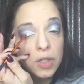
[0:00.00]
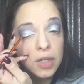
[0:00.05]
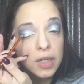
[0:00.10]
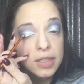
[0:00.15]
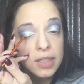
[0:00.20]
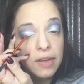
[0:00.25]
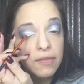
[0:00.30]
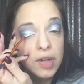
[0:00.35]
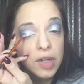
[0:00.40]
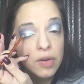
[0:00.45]

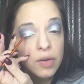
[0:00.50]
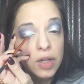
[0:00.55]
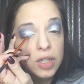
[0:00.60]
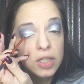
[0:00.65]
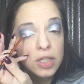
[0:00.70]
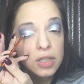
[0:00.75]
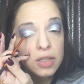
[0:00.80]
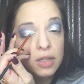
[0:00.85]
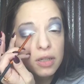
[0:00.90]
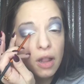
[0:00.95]
guys have any
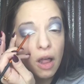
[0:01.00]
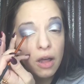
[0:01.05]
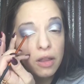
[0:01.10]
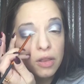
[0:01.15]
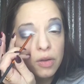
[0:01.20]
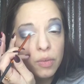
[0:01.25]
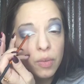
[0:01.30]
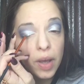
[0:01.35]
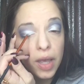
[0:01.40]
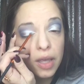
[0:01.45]
questions
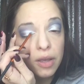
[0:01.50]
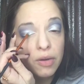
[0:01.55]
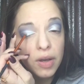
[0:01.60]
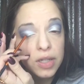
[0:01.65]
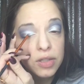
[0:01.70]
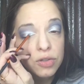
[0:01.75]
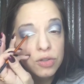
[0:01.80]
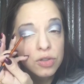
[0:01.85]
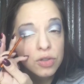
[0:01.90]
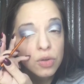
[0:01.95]
along the way? You
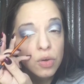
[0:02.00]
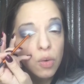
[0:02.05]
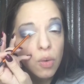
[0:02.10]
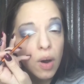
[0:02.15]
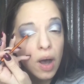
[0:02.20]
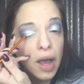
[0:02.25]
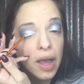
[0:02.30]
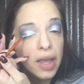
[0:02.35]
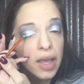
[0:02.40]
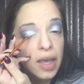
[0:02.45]
guys are so
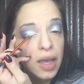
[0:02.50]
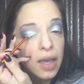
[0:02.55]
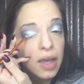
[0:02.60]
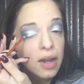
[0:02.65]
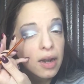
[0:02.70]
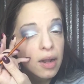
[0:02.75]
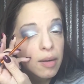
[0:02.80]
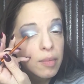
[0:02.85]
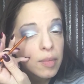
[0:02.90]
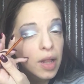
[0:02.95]

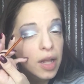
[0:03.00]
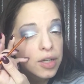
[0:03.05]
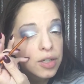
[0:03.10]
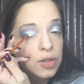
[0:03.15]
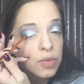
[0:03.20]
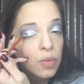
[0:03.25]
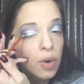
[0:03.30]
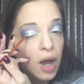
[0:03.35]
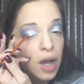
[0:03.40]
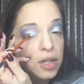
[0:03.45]
quiet. I'm glad
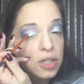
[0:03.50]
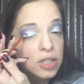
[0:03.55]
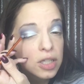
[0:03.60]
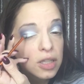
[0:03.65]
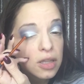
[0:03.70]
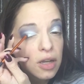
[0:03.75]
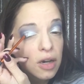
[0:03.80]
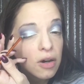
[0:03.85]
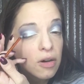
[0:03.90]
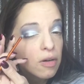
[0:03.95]
you're
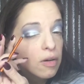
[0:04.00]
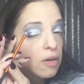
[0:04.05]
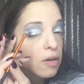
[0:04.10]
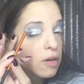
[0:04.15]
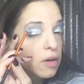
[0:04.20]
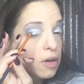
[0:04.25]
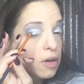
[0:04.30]
watching though.